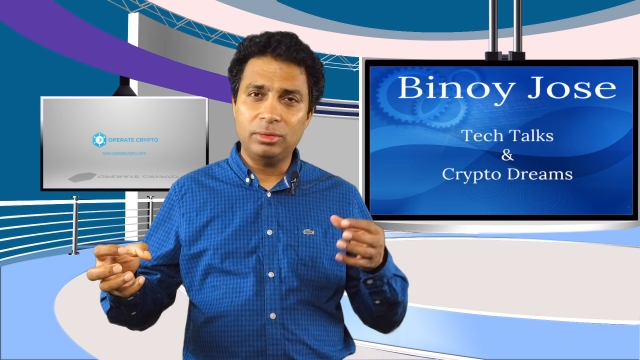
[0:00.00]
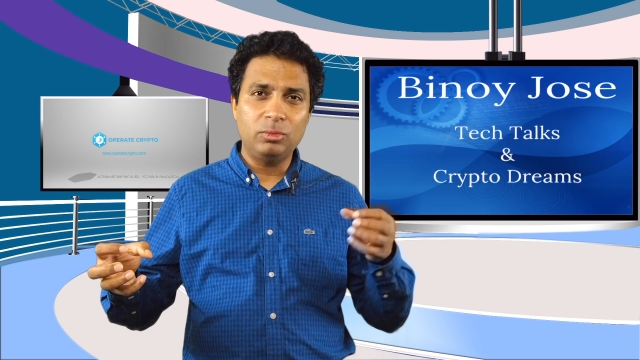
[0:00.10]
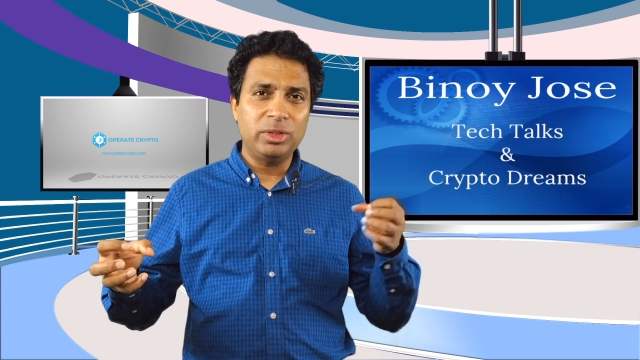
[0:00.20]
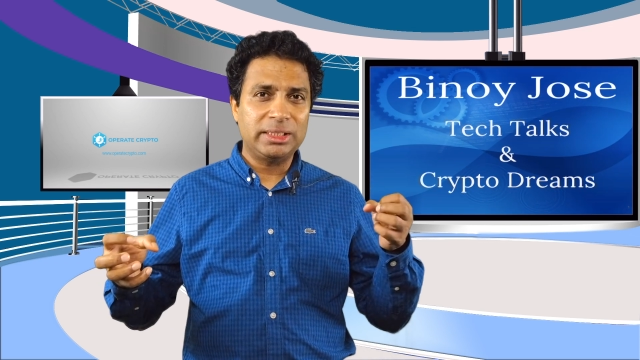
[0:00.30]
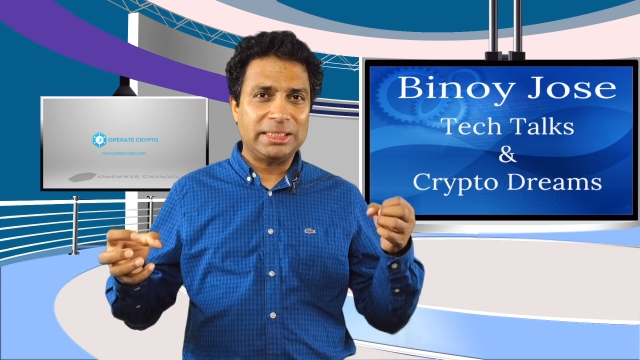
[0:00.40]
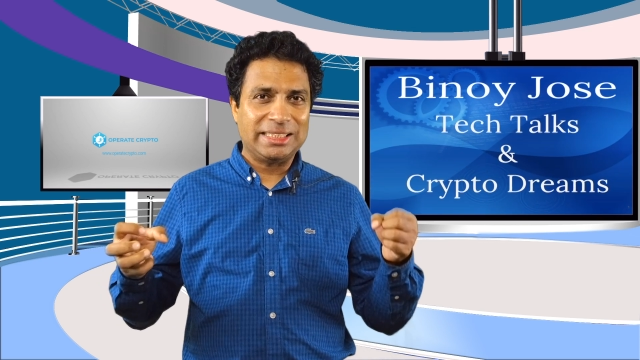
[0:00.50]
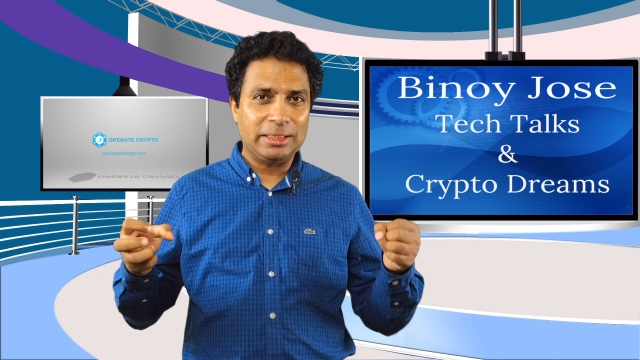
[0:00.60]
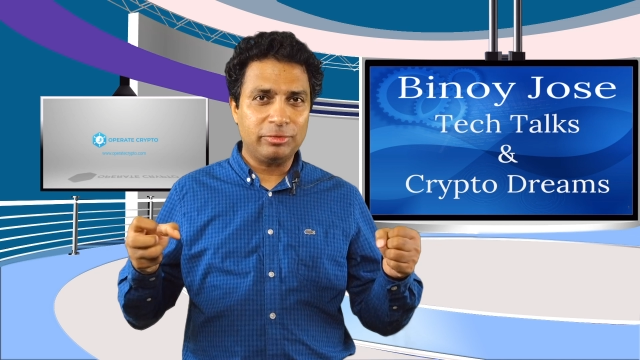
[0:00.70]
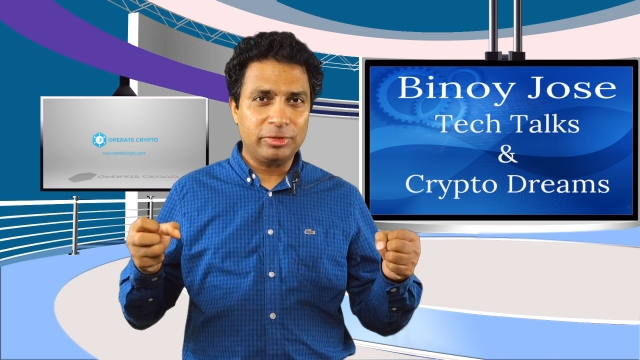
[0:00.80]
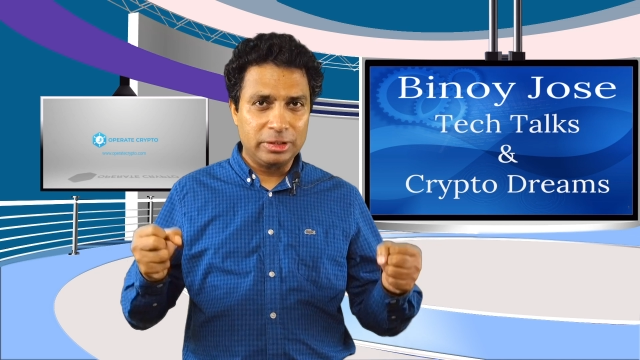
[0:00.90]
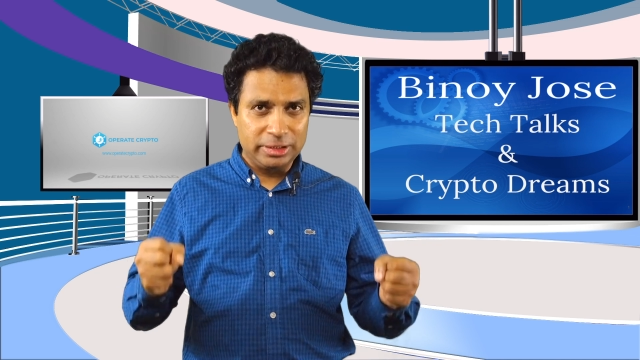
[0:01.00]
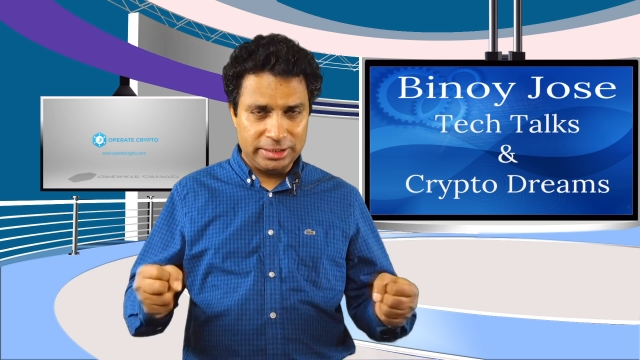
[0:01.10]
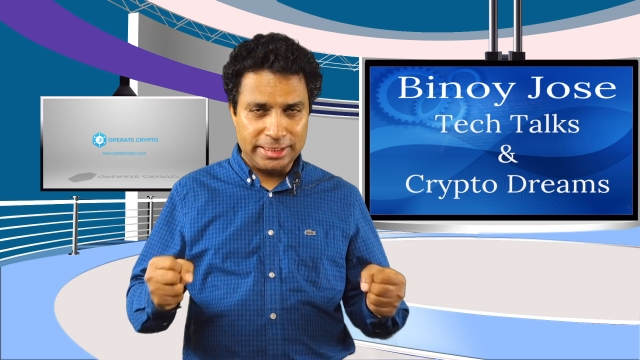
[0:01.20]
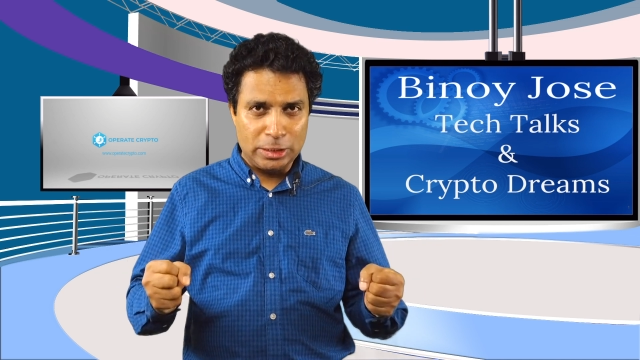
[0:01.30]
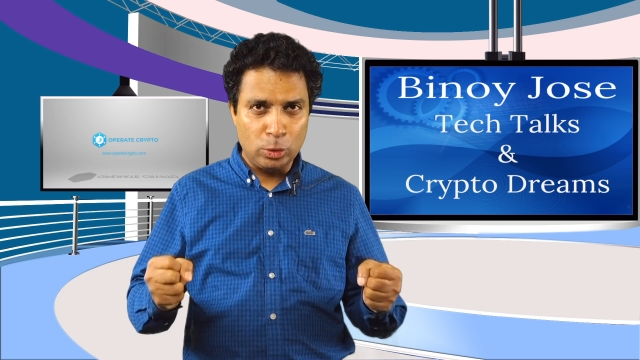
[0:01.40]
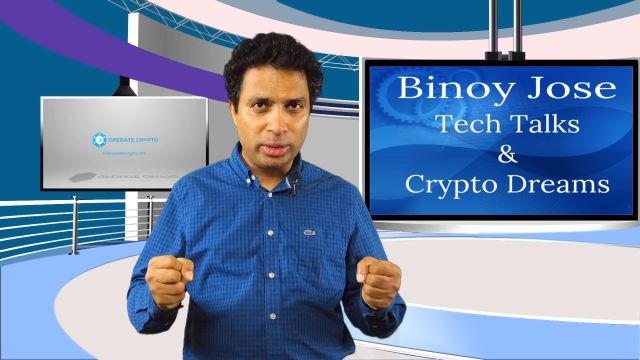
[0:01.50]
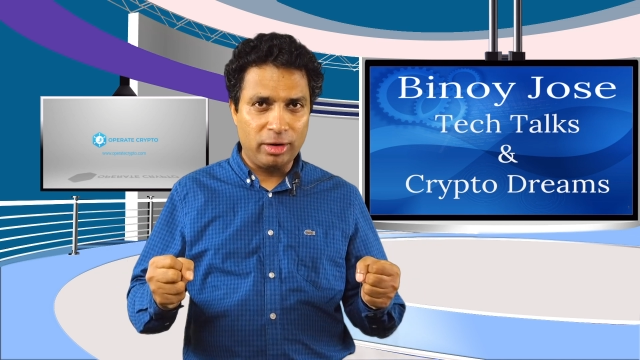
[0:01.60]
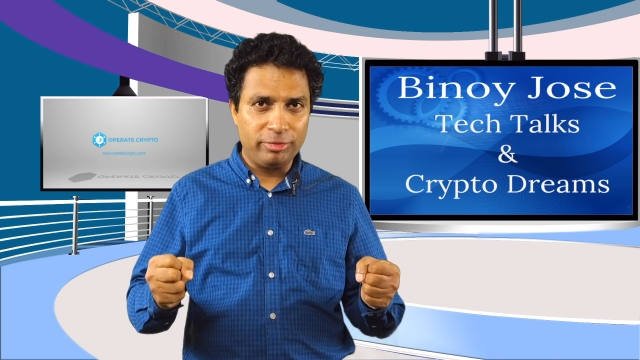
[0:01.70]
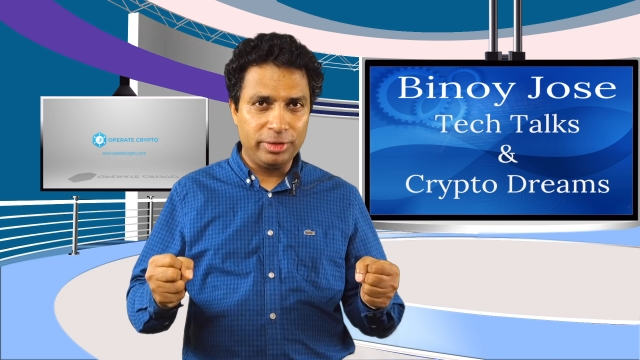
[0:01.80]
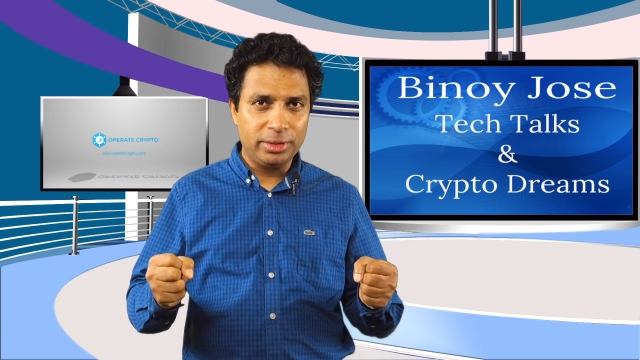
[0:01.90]
with
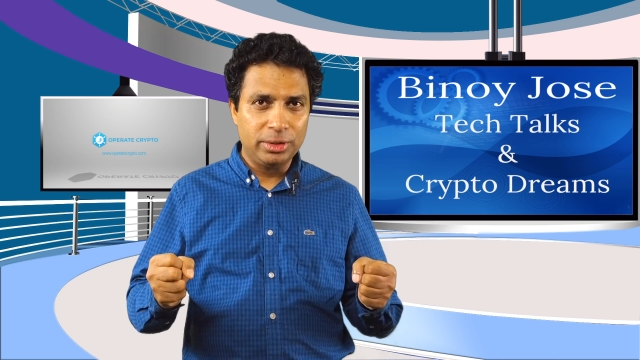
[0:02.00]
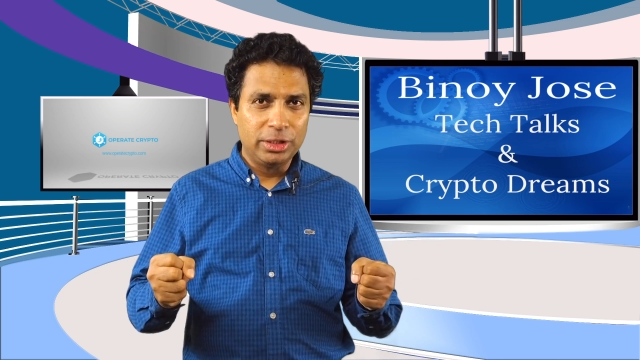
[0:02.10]
steganography